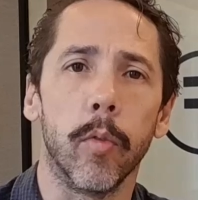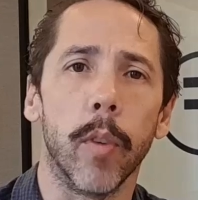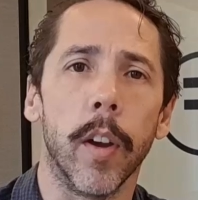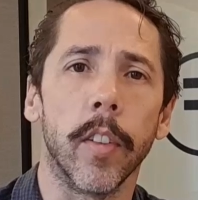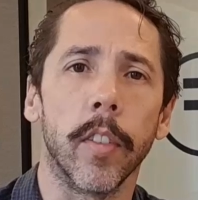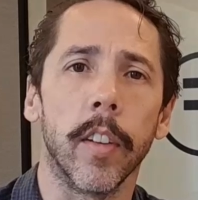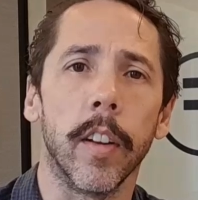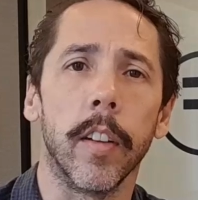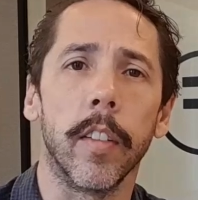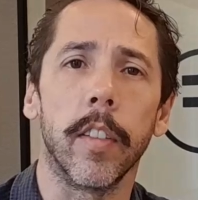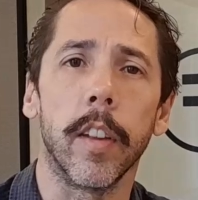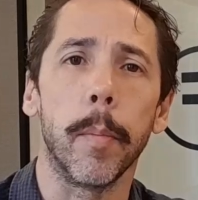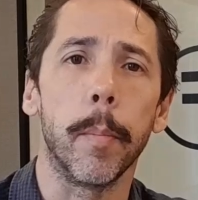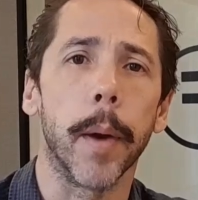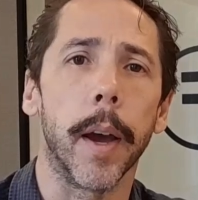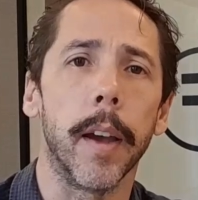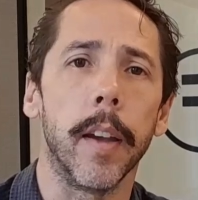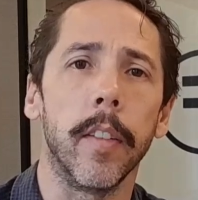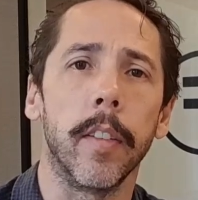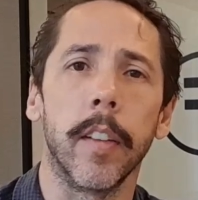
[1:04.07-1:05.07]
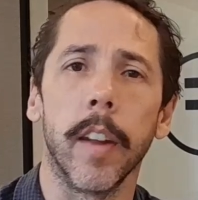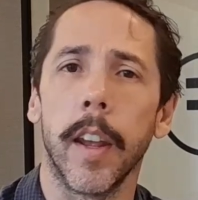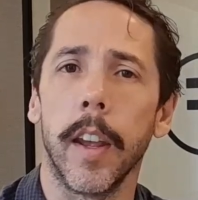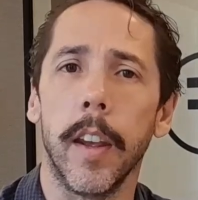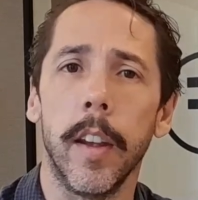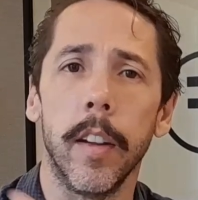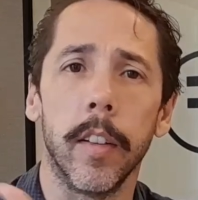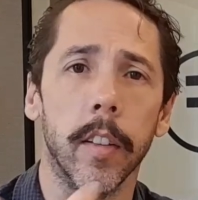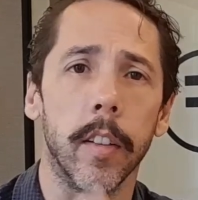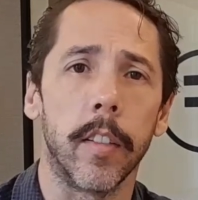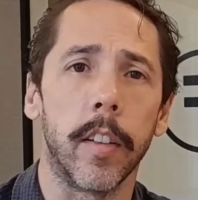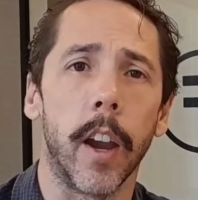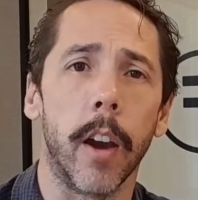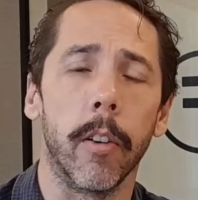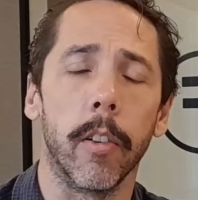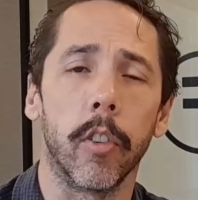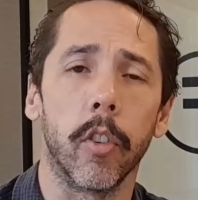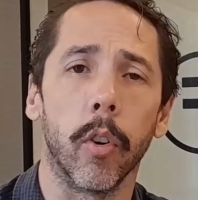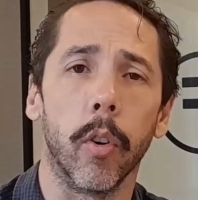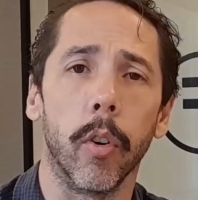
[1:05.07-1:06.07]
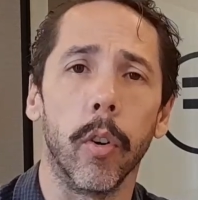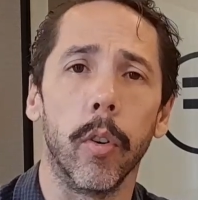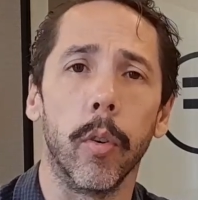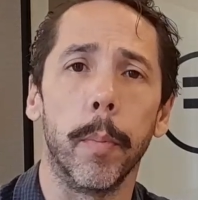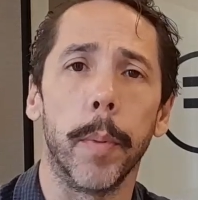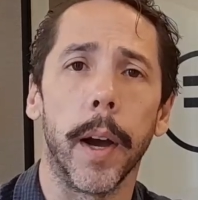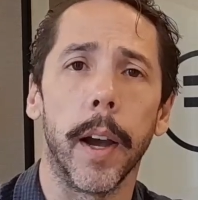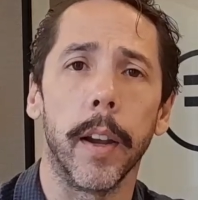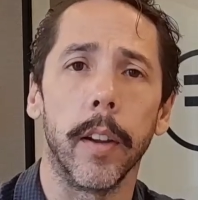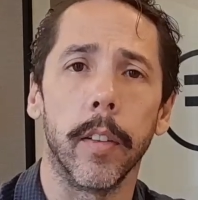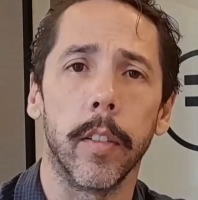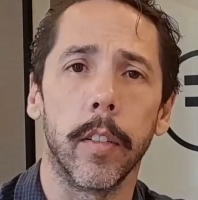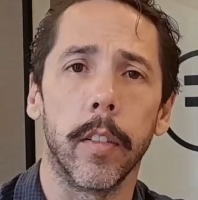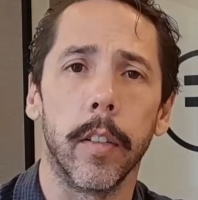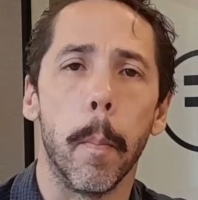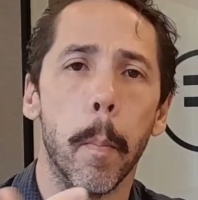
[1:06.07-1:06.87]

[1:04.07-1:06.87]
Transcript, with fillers: residency based? Is it territorial based?